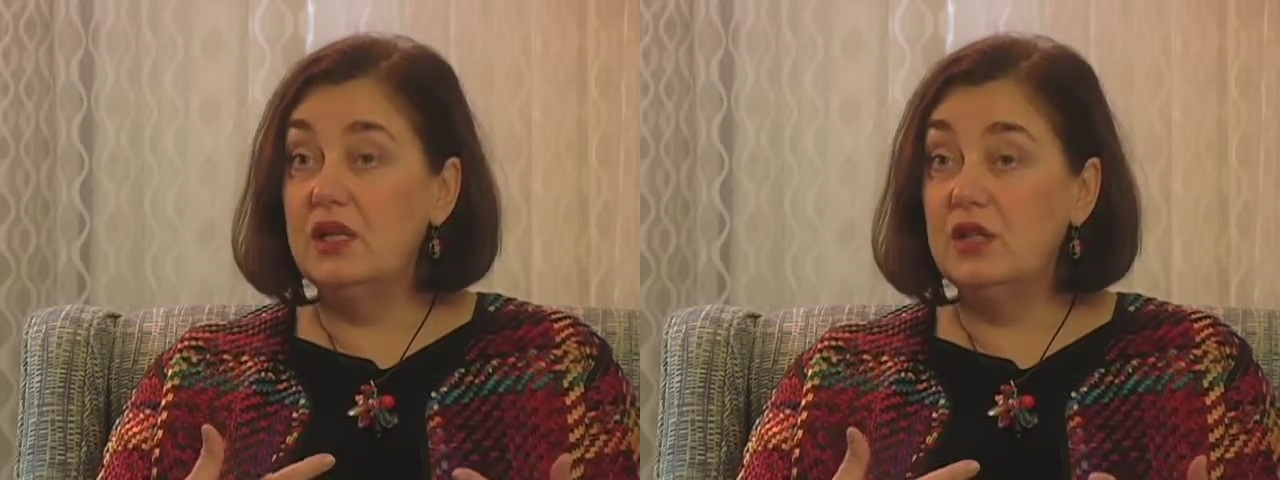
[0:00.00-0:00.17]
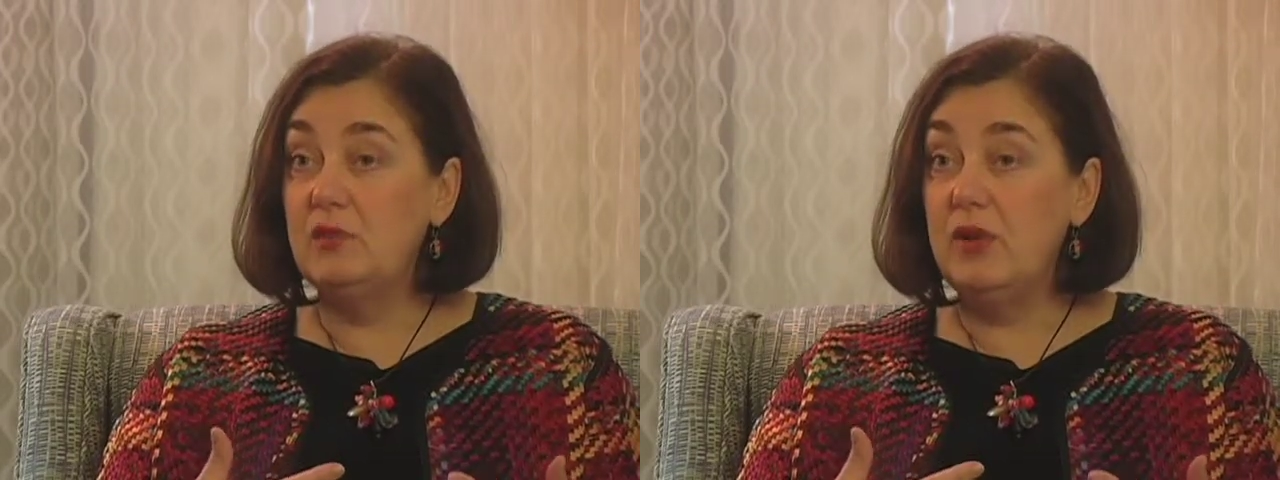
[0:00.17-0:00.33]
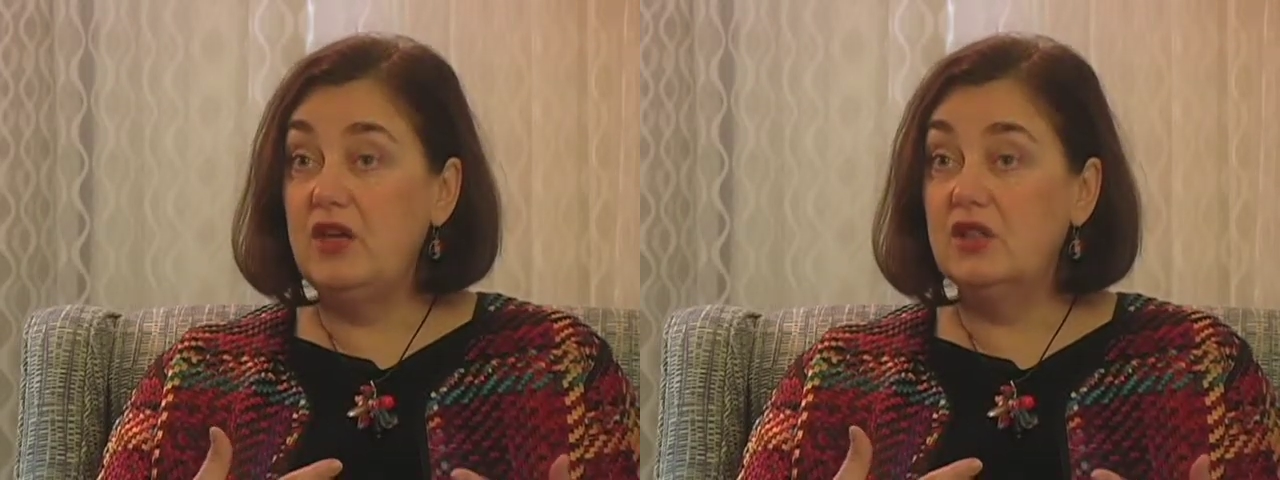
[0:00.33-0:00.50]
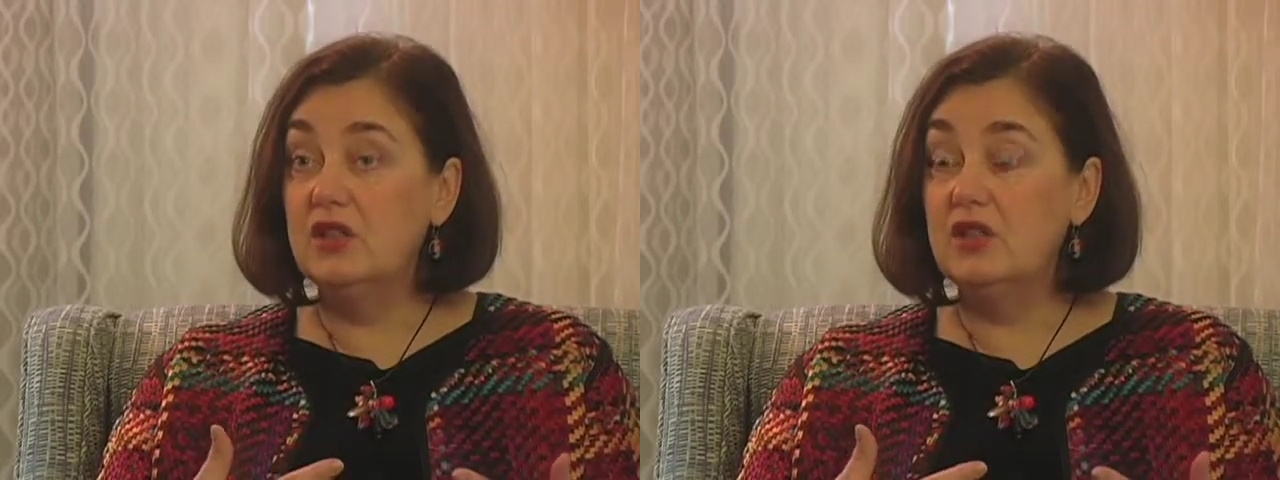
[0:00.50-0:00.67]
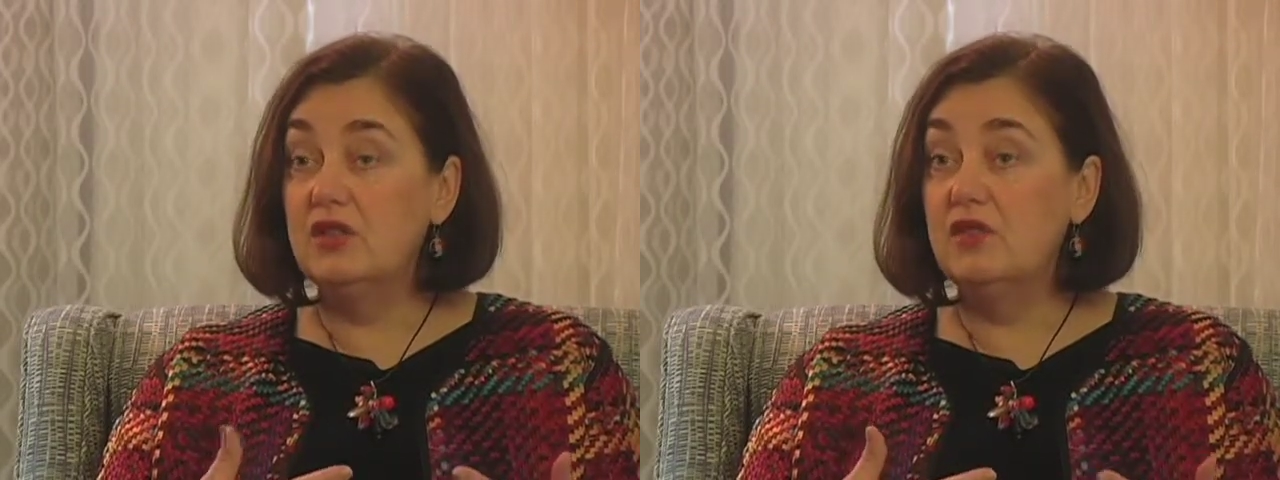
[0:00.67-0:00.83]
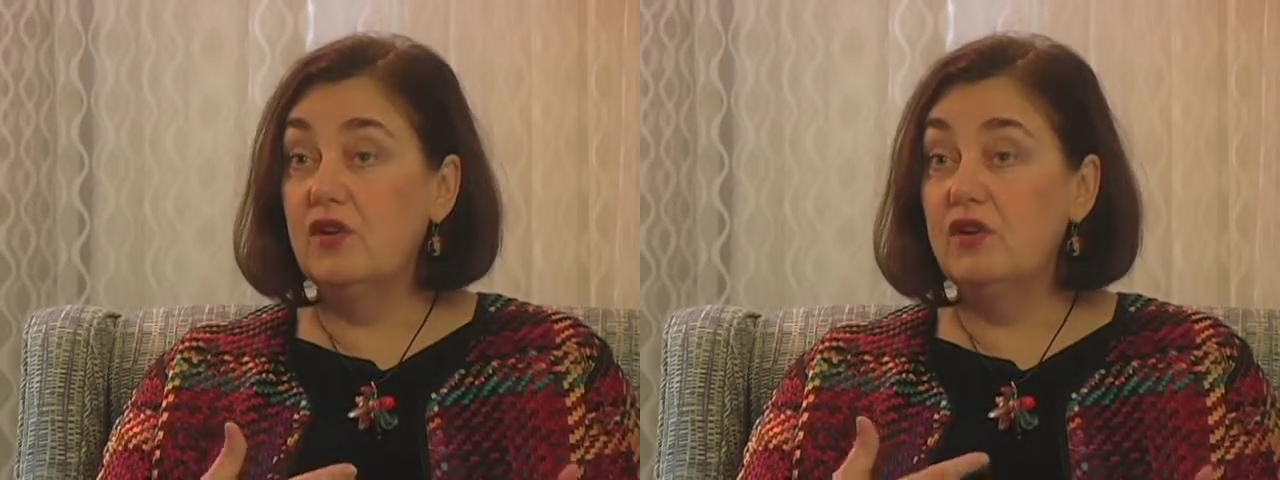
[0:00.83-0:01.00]
these
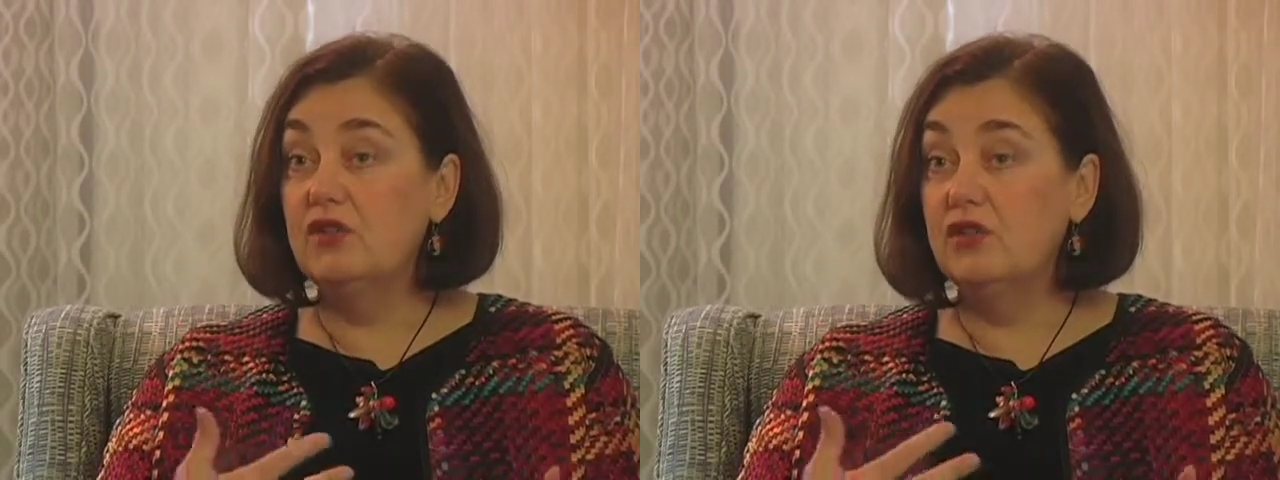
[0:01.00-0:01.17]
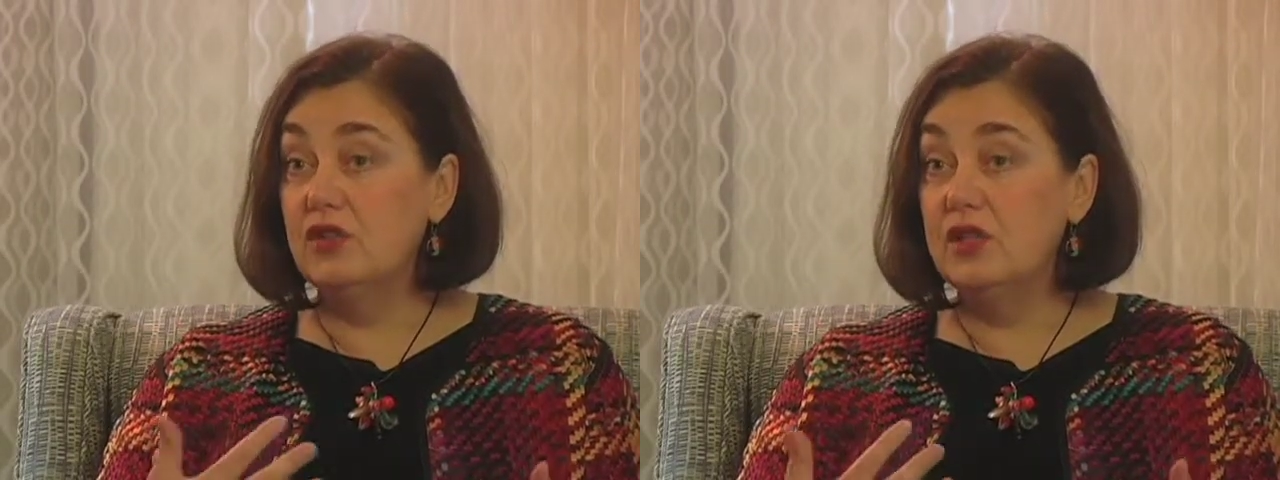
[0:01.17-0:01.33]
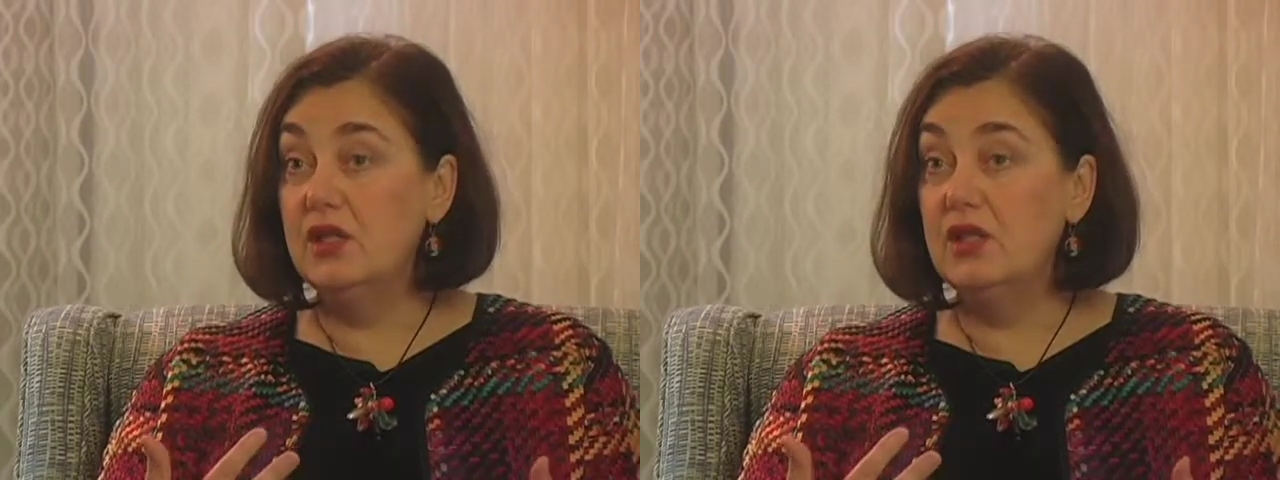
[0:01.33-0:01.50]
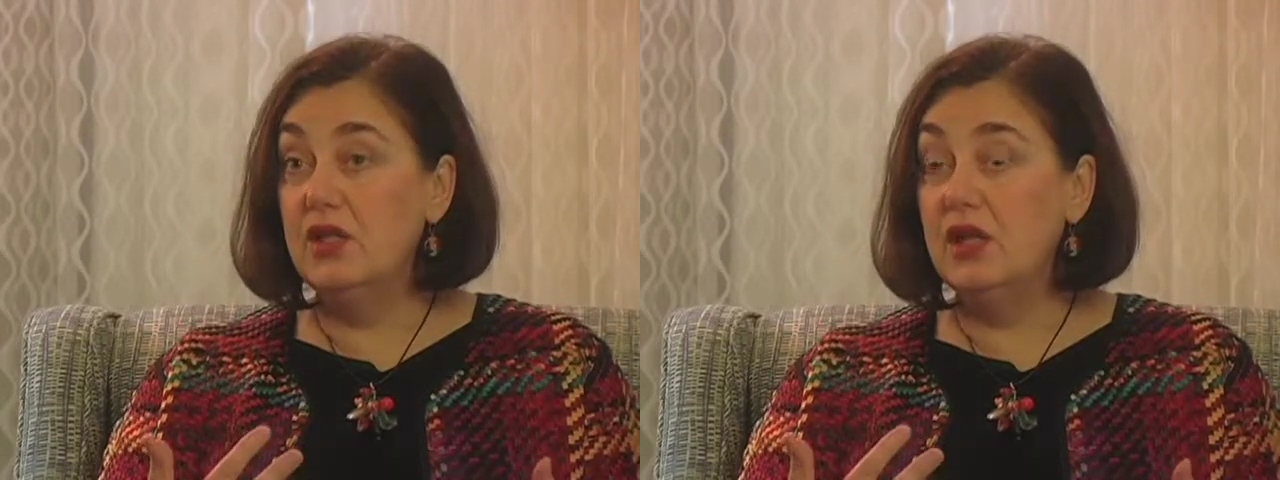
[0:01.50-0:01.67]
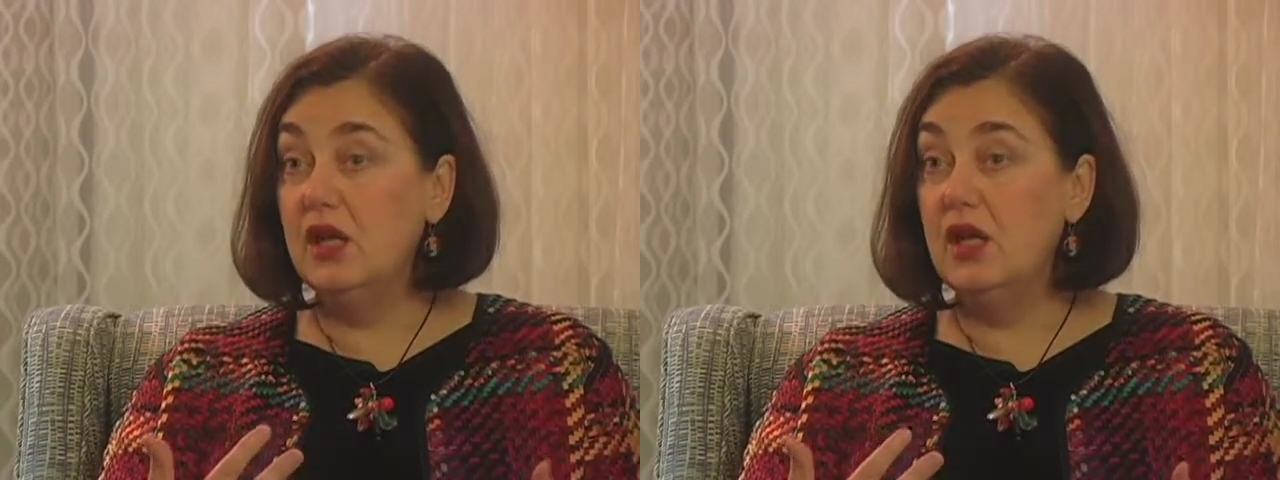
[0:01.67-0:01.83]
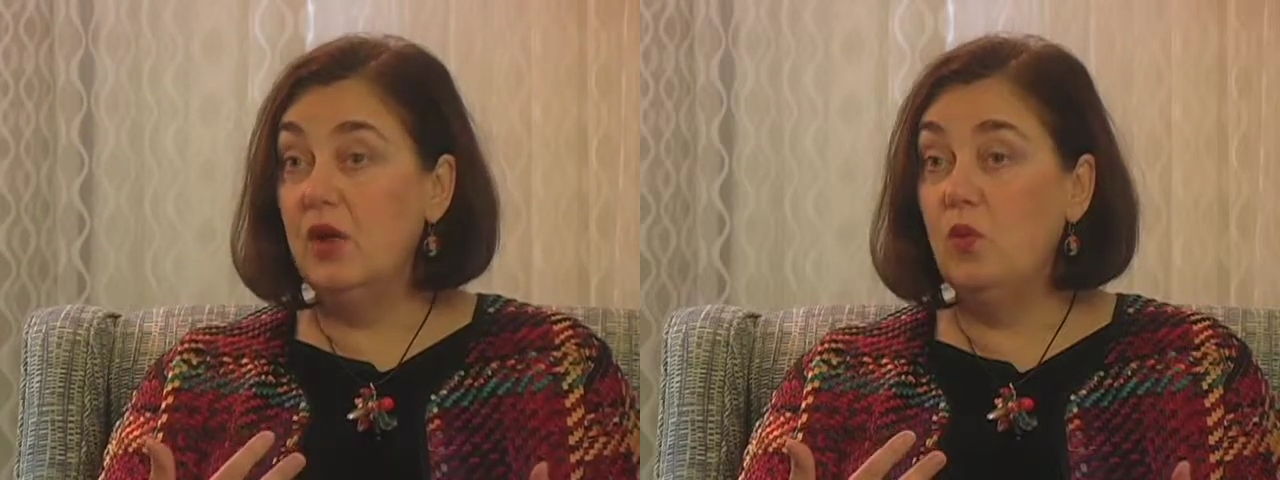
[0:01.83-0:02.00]
patients as far as fertility,